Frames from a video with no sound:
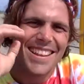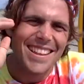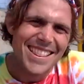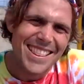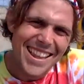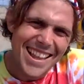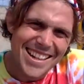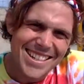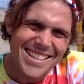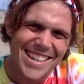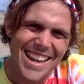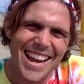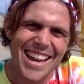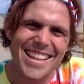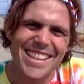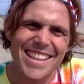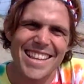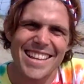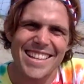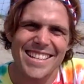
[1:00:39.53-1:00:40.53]
Let's
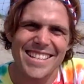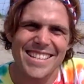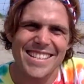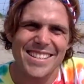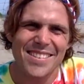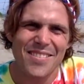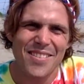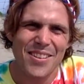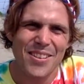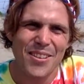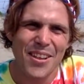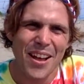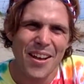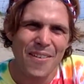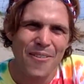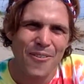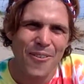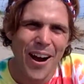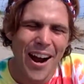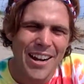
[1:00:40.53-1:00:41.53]
end this with
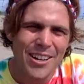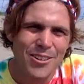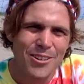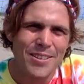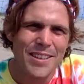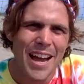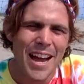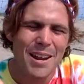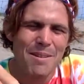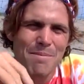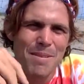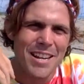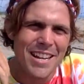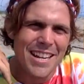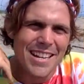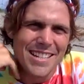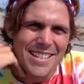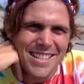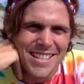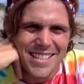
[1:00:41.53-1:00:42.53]
a final 9
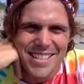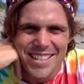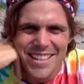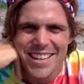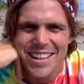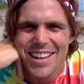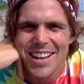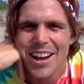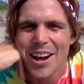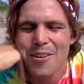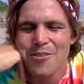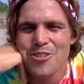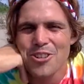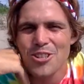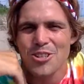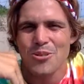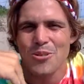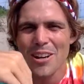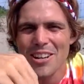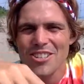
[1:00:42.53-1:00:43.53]
minutes of
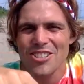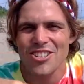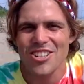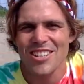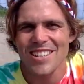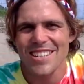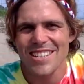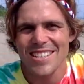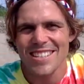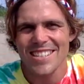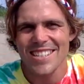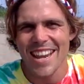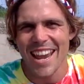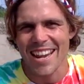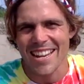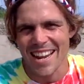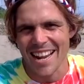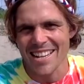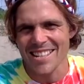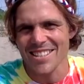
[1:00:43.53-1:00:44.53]
just questions
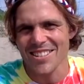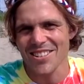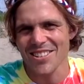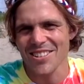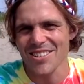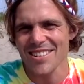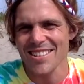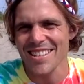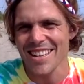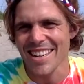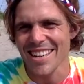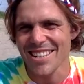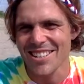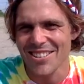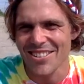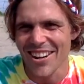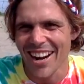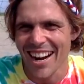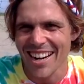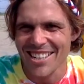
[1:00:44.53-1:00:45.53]
and answers and
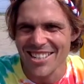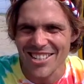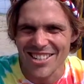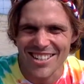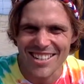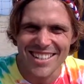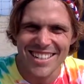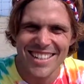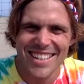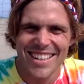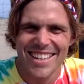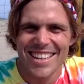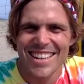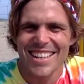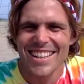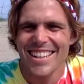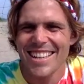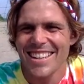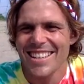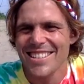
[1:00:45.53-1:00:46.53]
interaction.
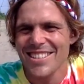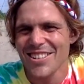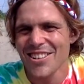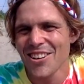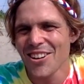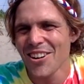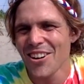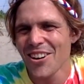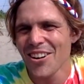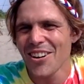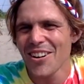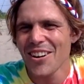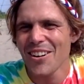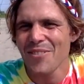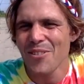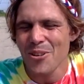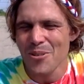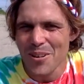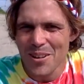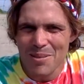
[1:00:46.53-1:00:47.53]
So
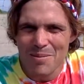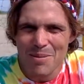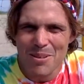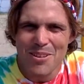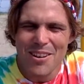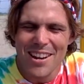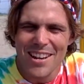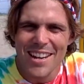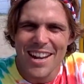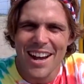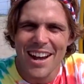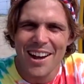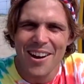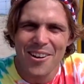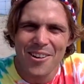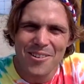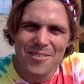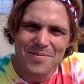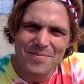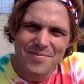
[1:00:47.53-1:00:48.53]
if you're with me right
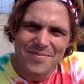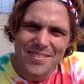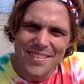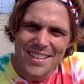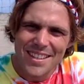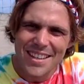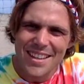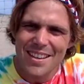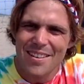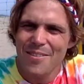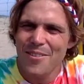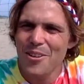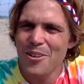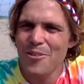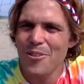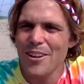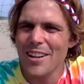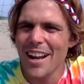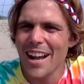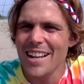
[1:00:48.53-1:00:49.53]
now, feel
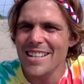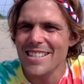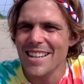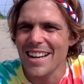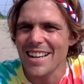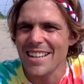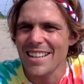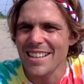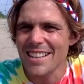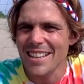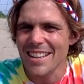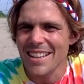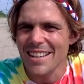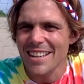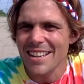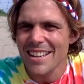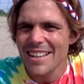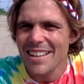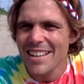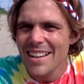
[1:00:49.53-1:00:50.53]
free to ask
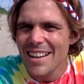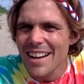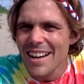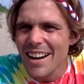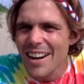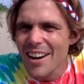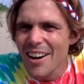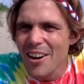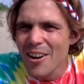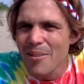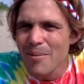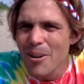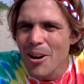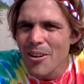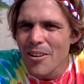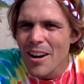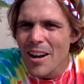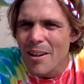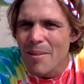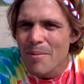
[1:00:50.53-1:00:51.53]
anything. All
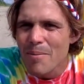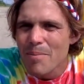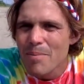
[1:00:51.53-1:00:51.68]
right.